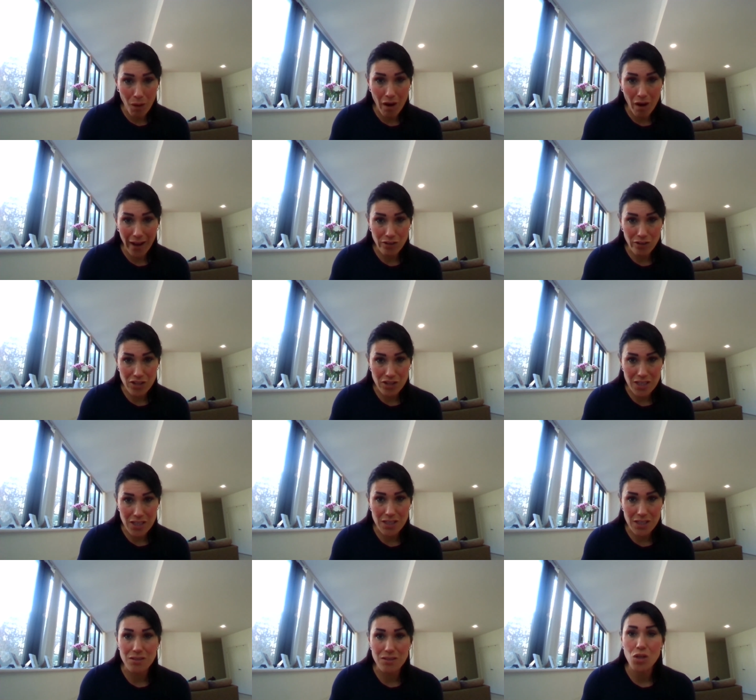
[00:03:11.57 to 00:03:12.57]
bar Irish
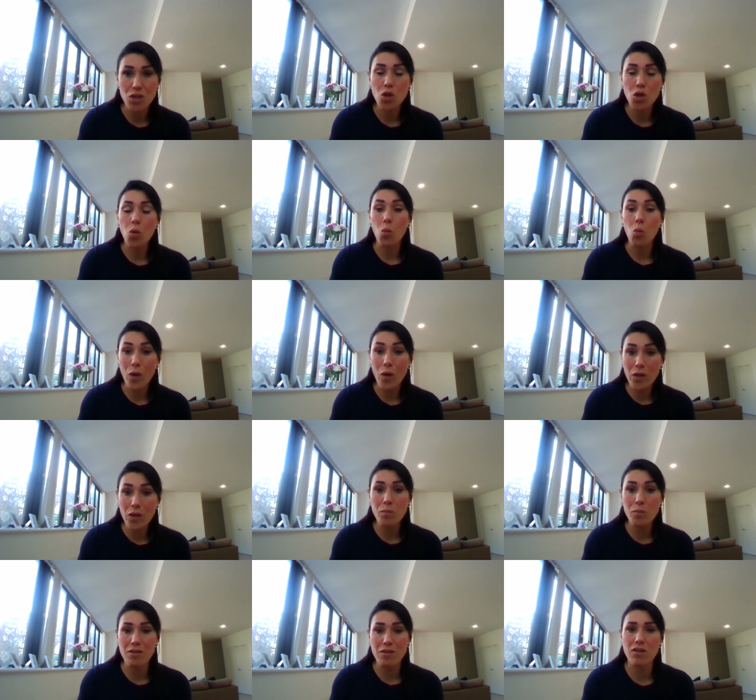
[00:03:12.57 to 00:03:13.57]
citizens,
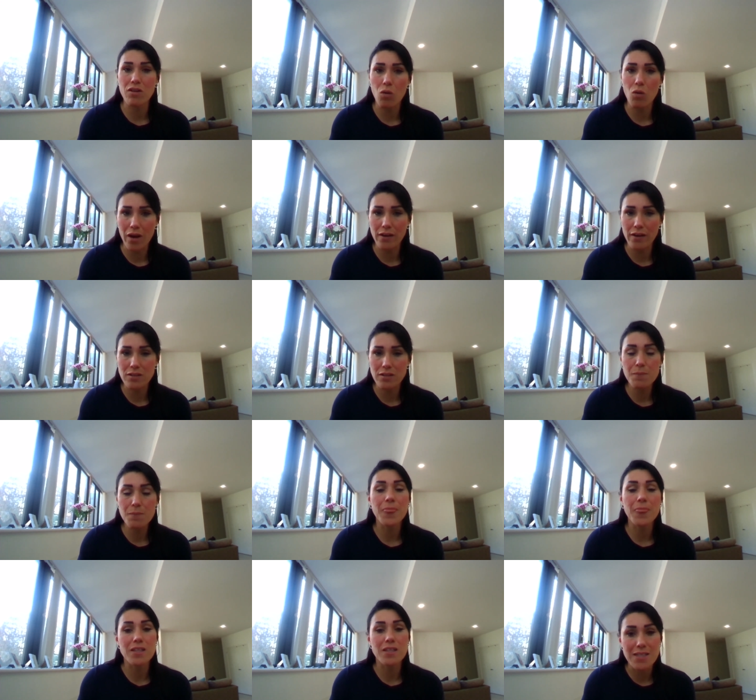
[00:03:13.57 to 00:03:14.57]
will be required
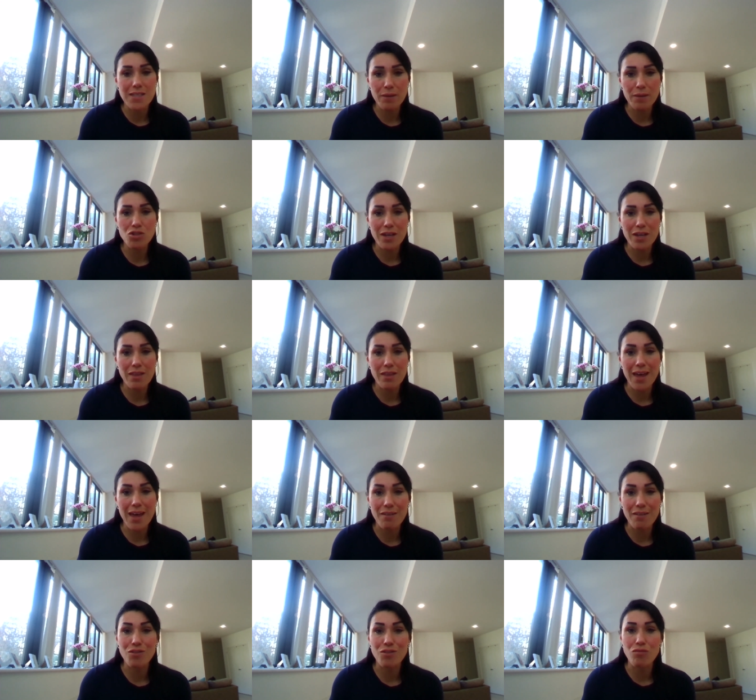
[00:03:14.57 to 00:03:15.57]
to demonstrate that they
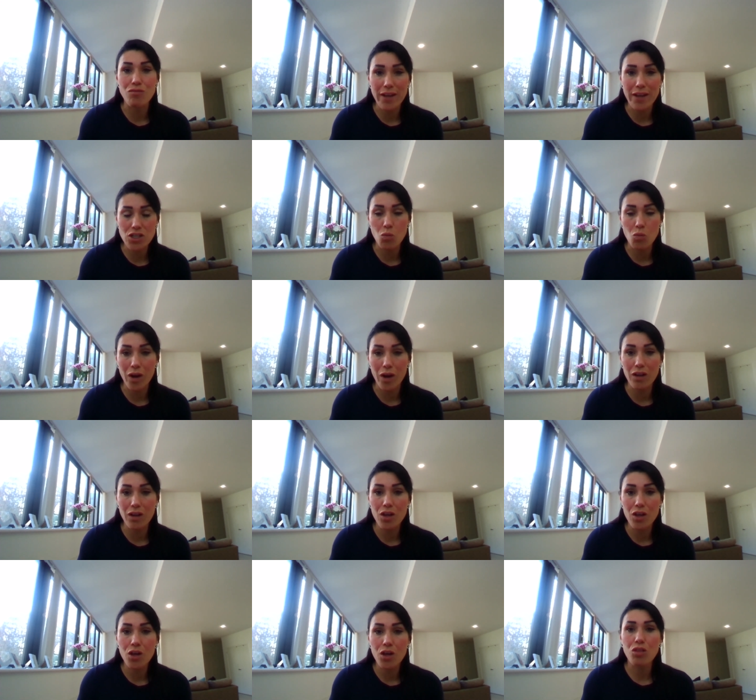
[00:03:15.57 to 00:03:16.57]
have the right to
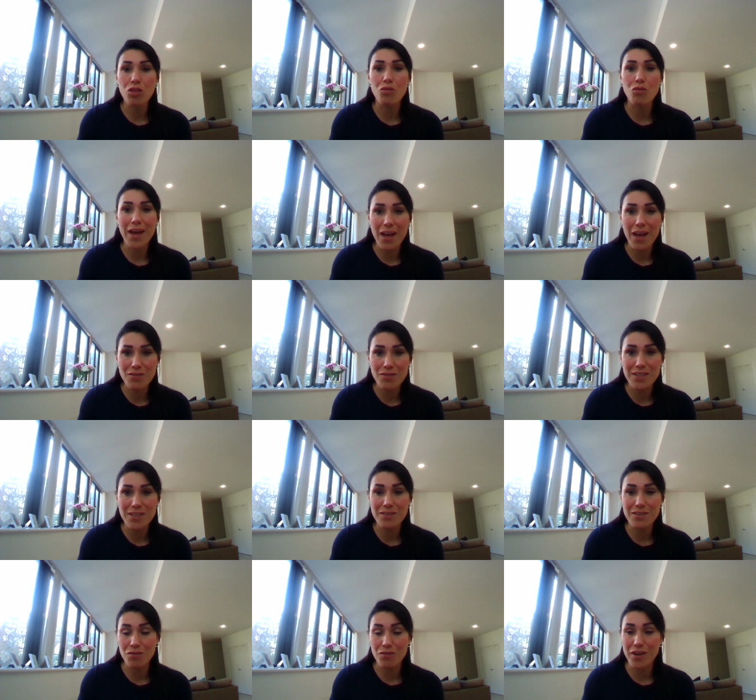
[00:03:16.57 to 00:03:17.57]
work through
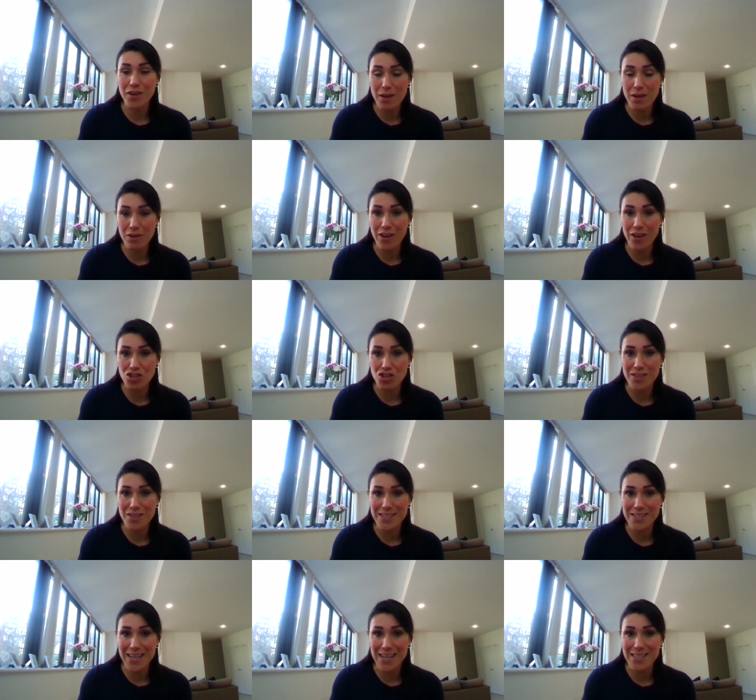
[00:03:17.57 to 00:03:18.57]
evidence of their
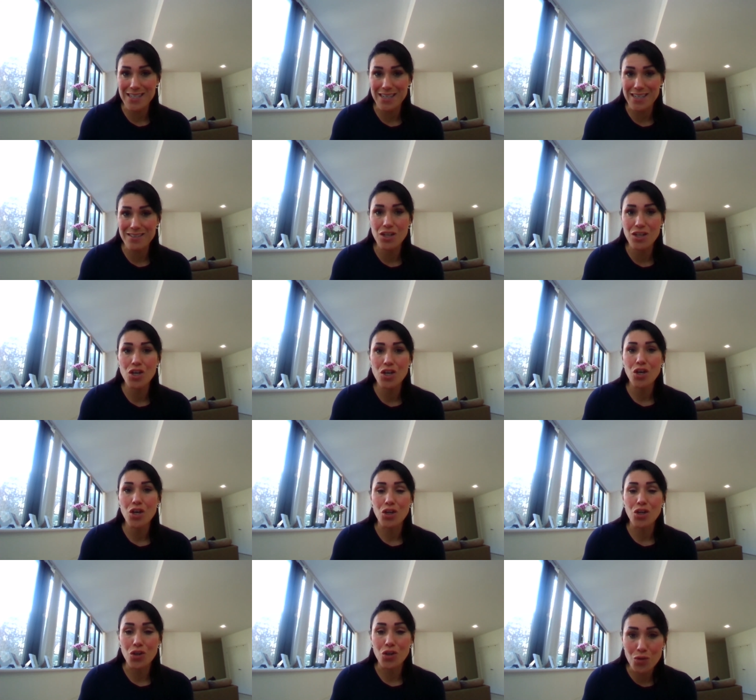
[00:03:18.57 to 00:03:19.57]
immigration status
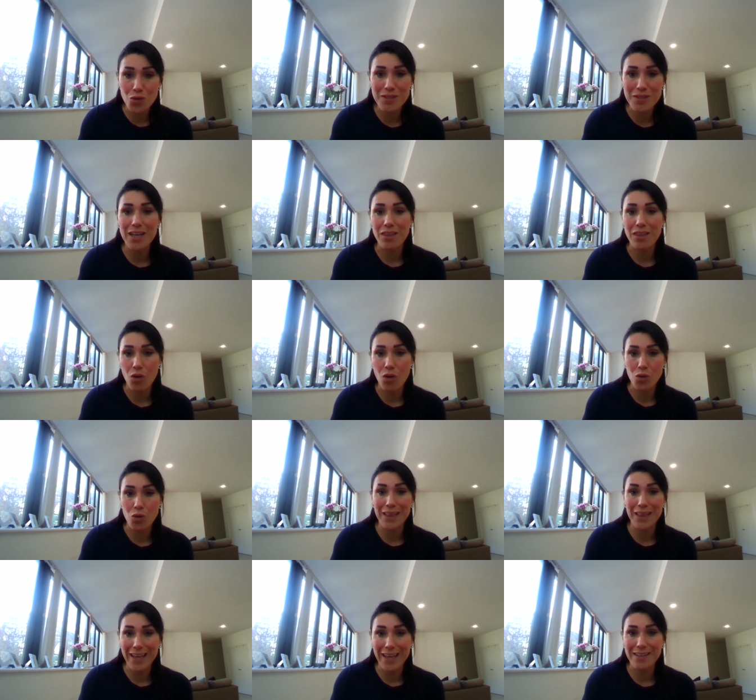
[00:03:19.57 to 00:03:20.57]
using the
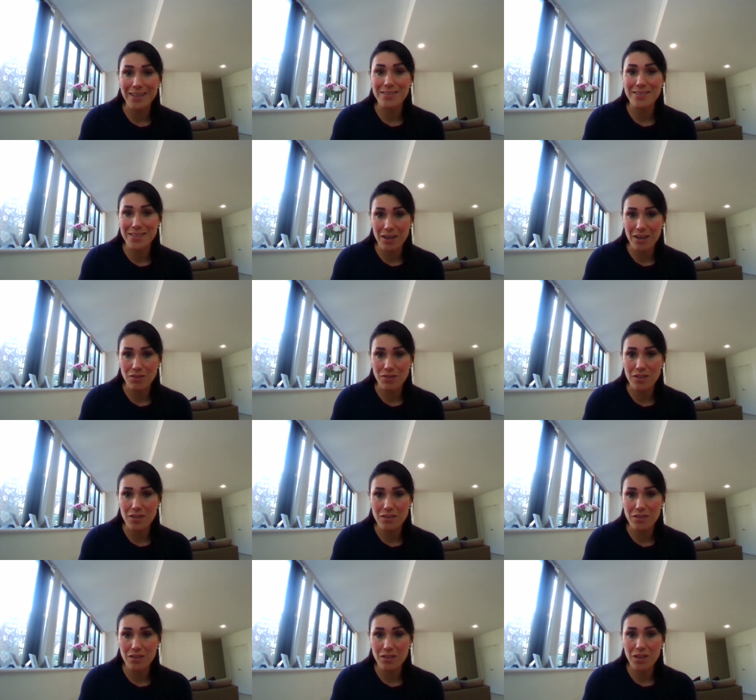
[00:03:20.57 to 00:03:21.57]
online
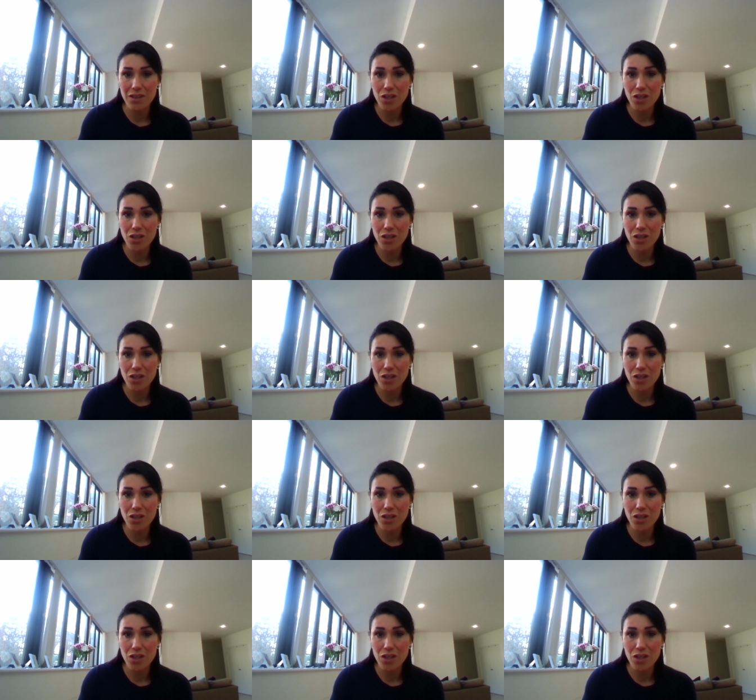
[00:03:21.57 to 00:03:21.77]
service.